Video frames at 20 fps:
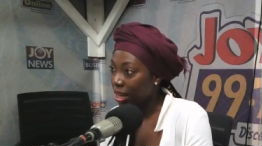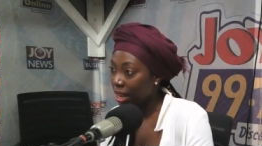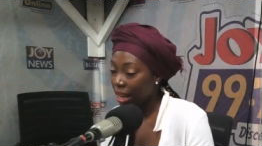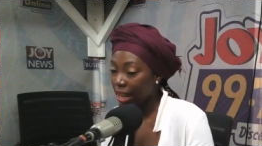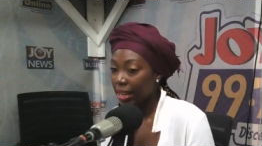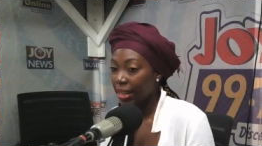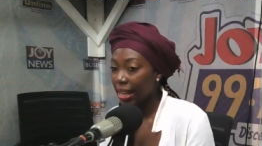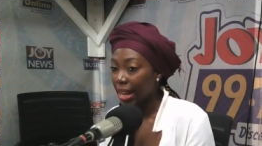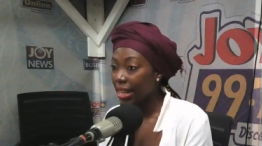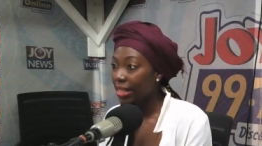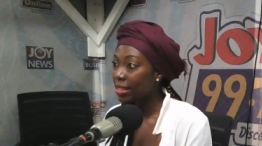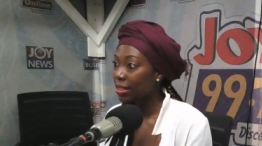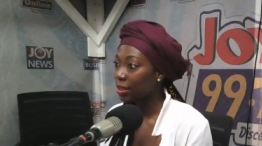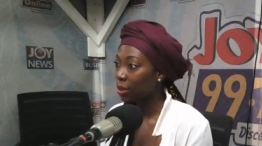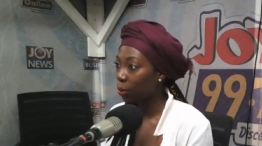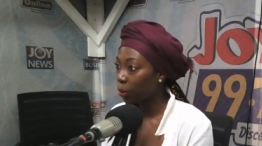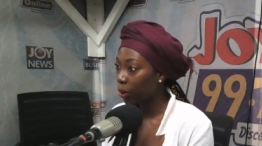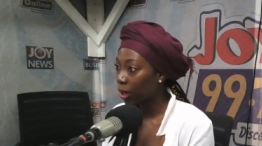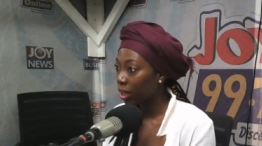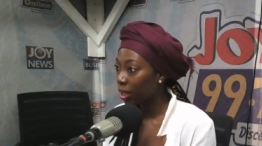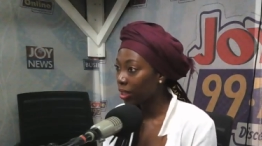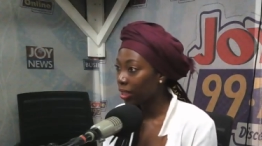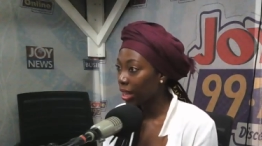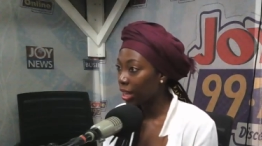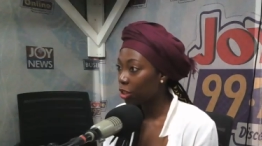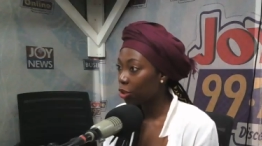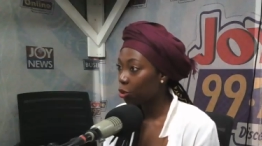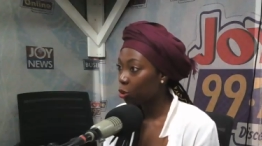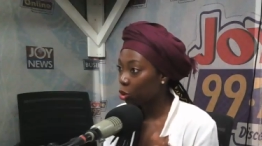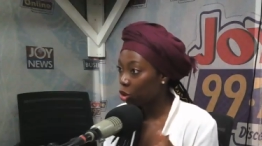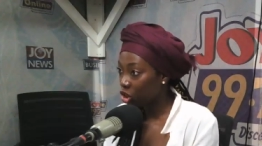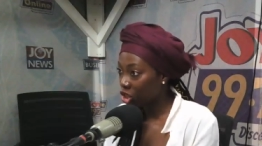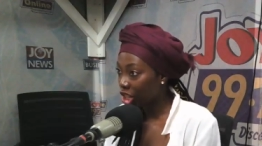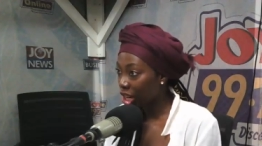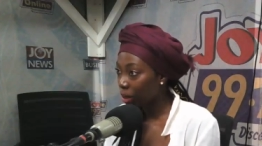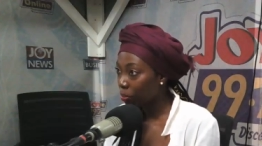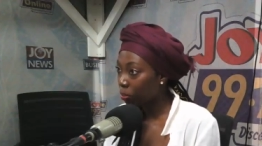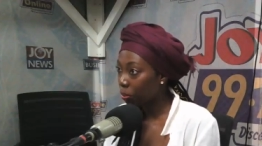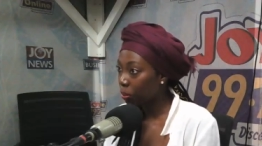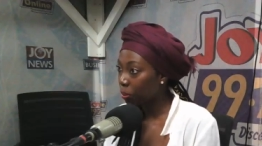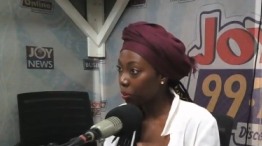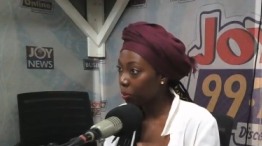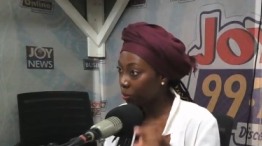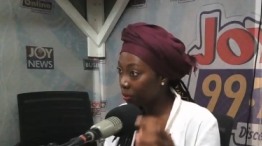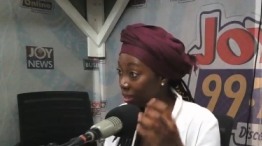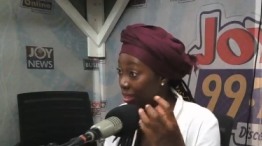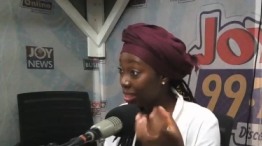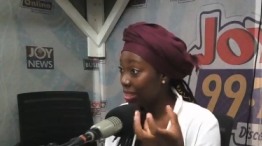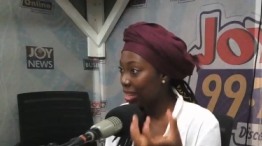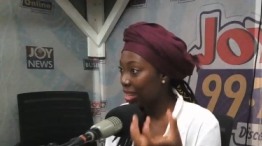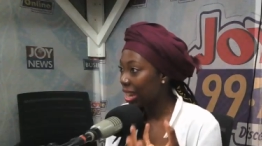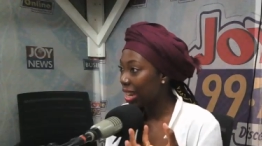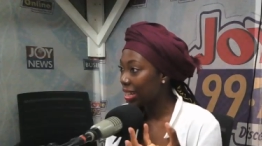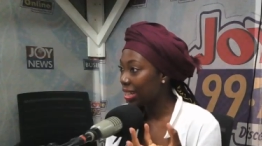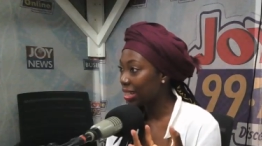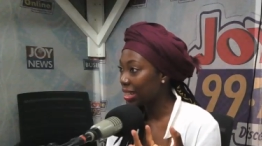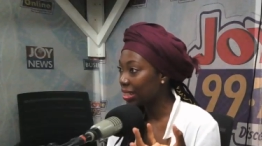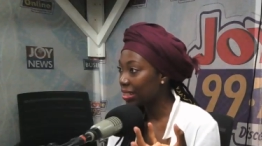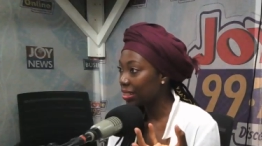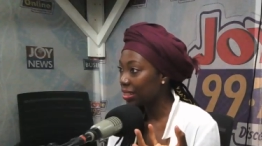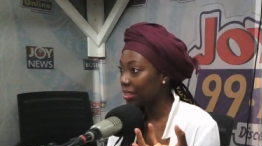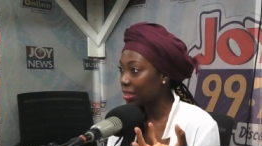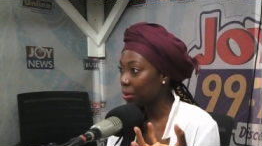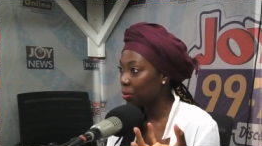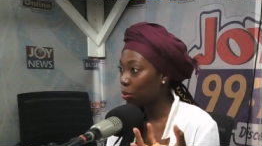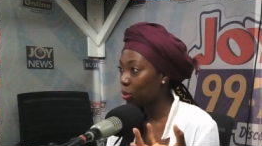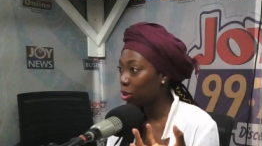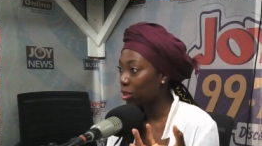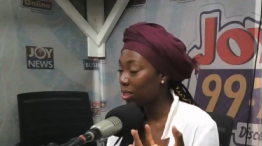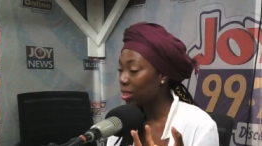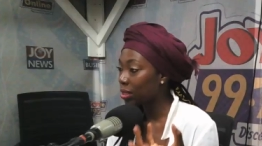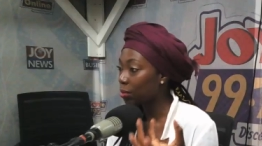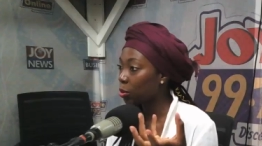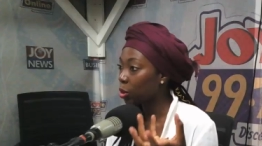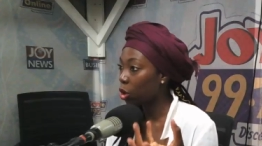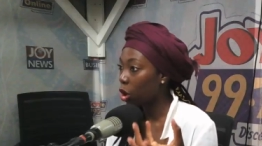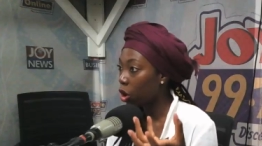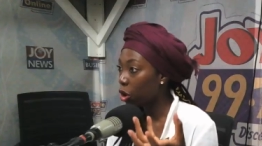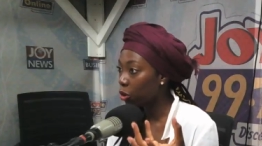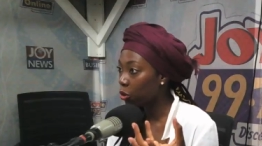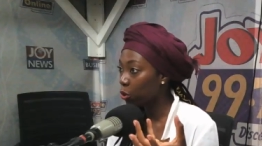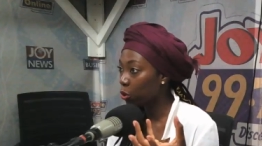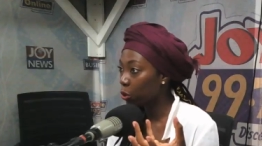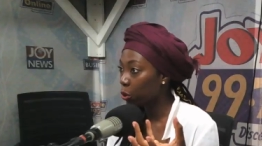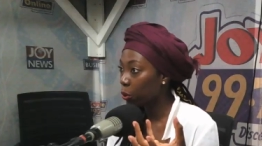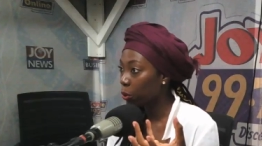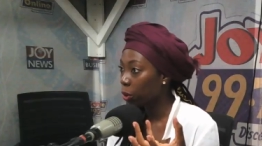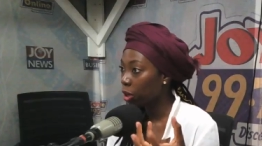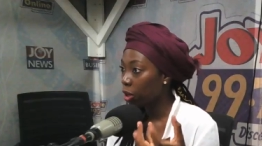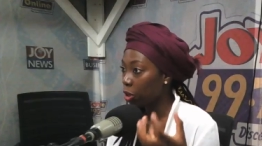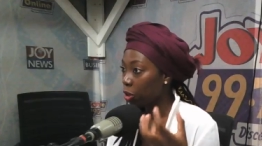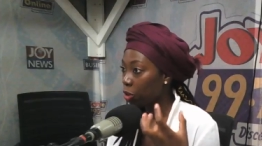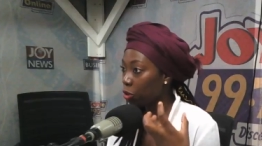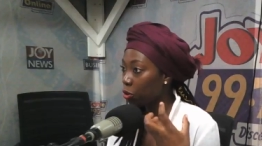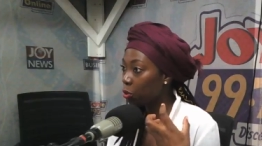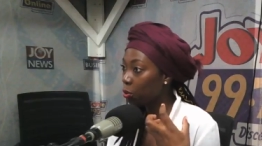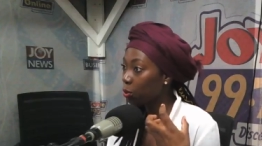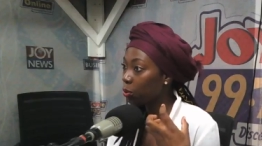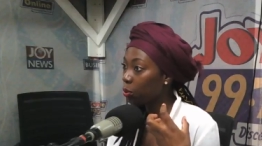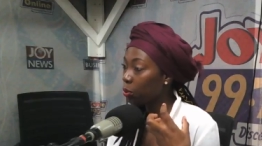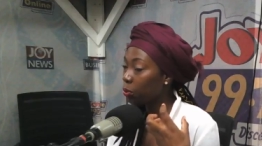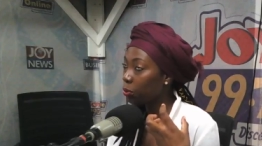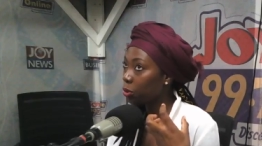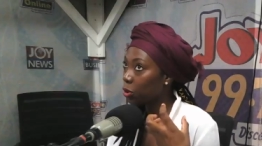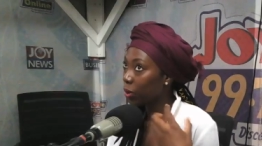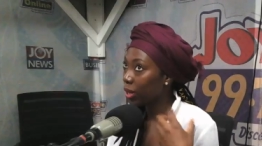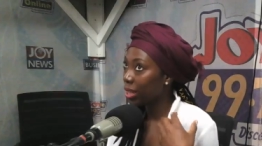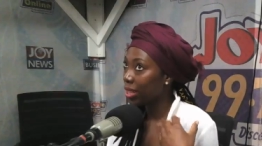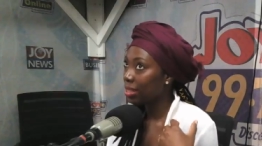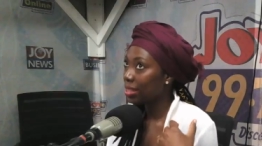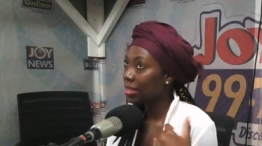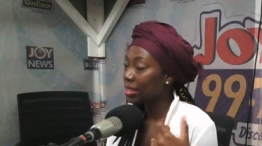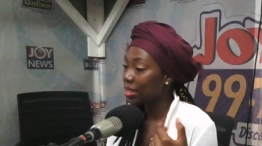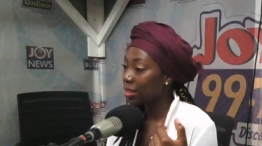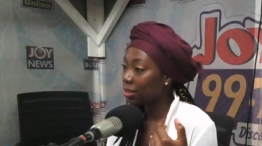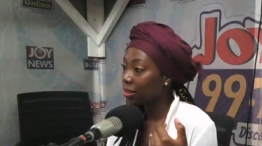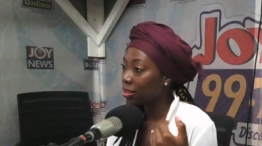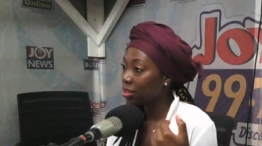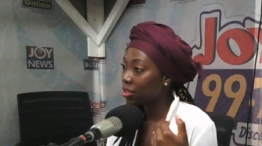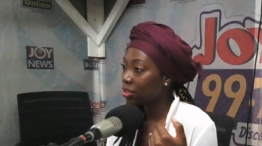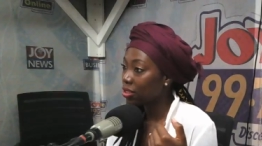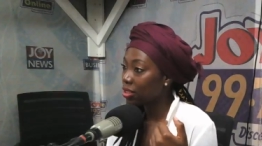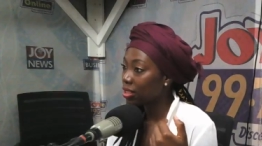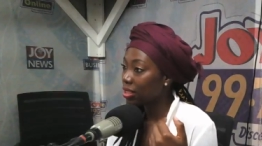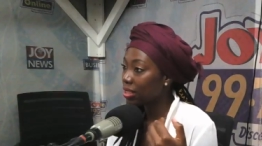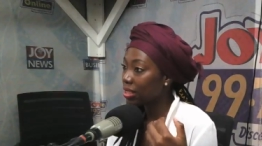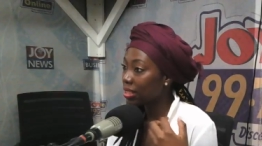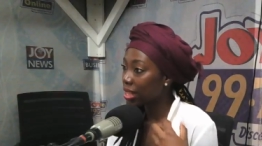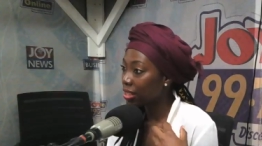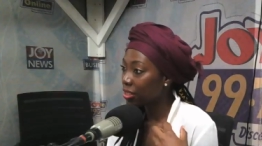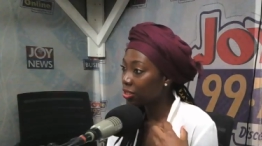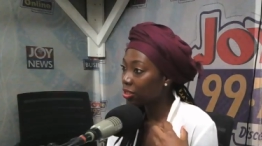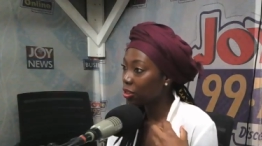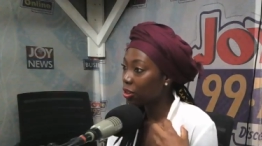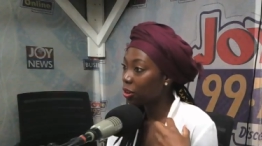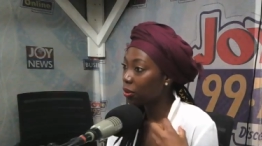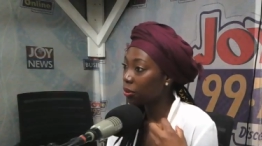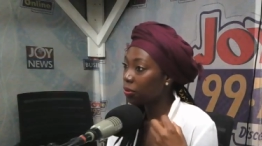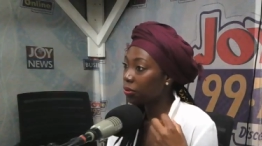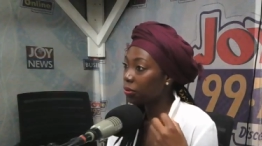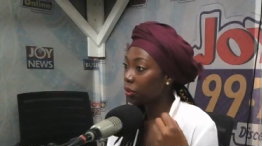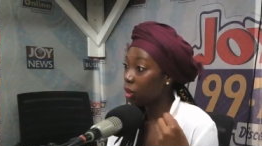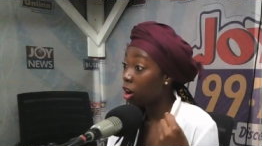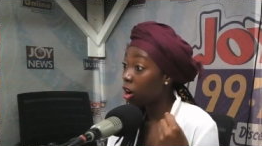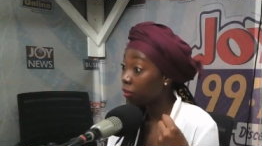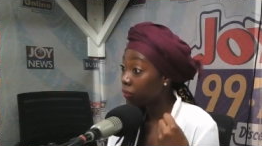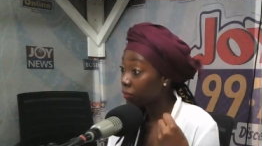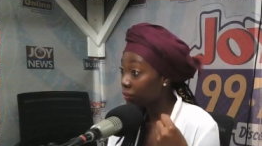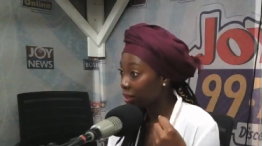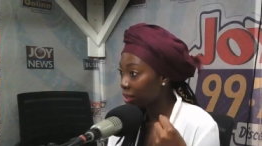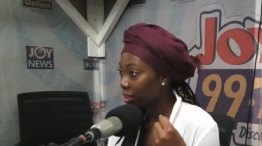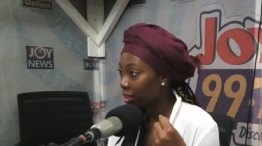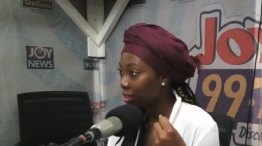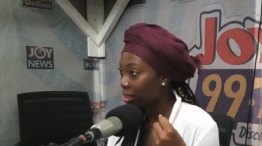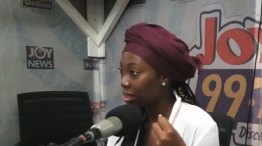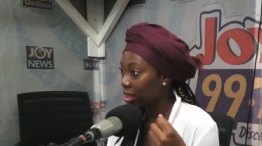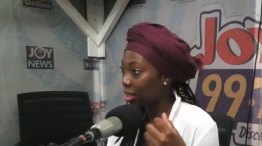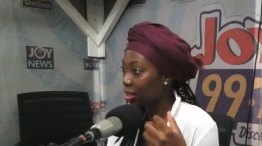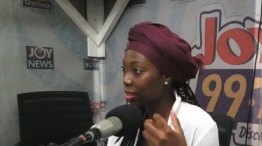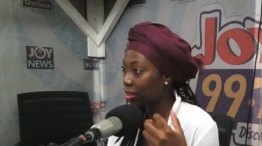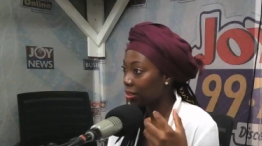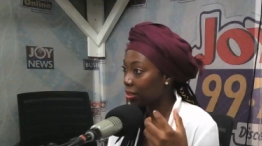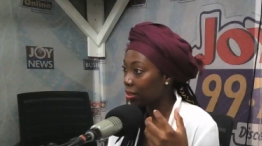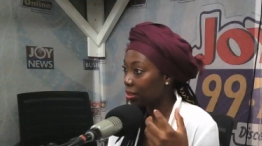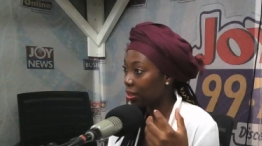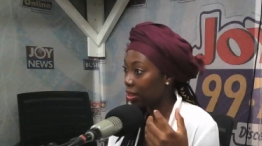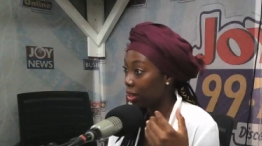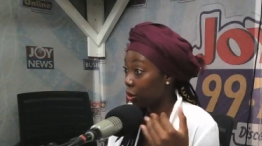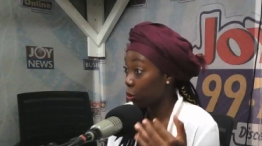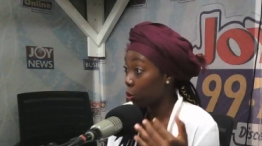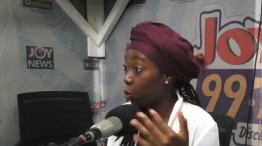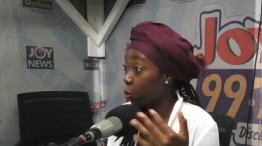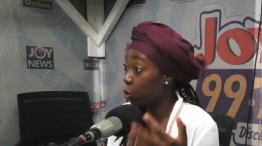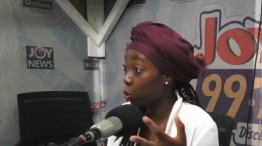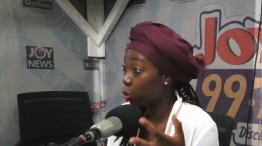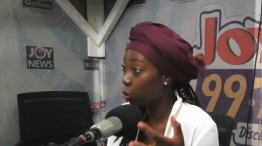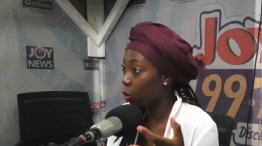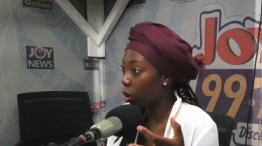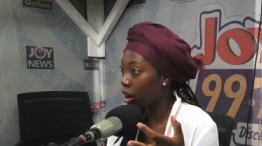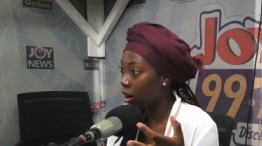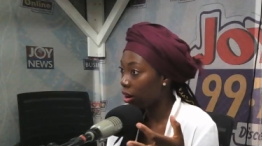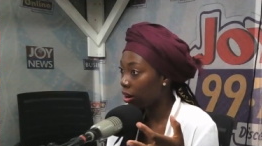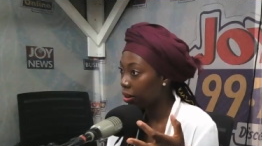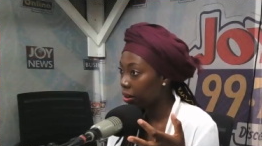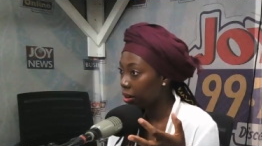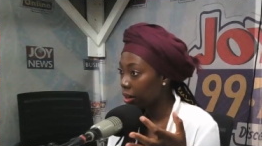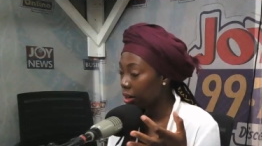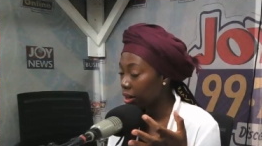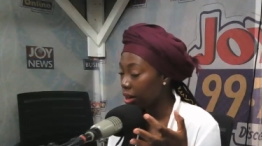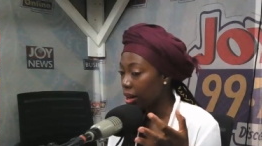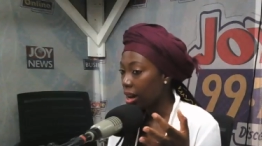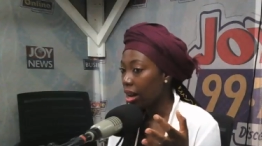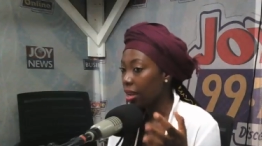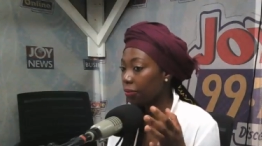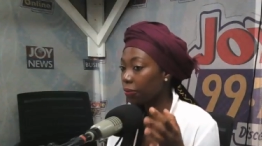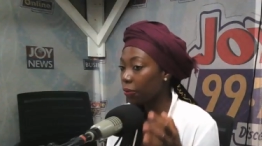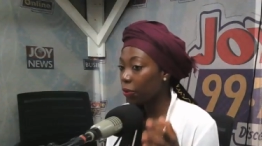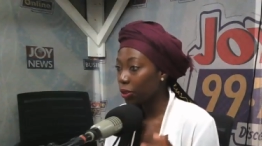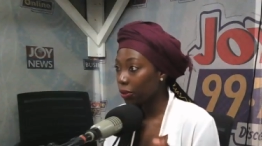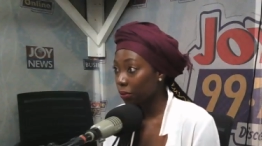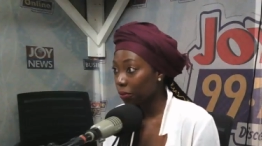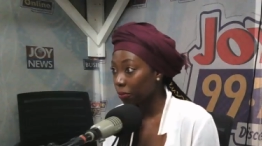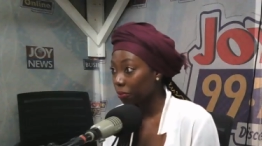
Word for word: And that's the way that you shape this identity process but also you you instill a certain sense of confidence in in who you are Now we were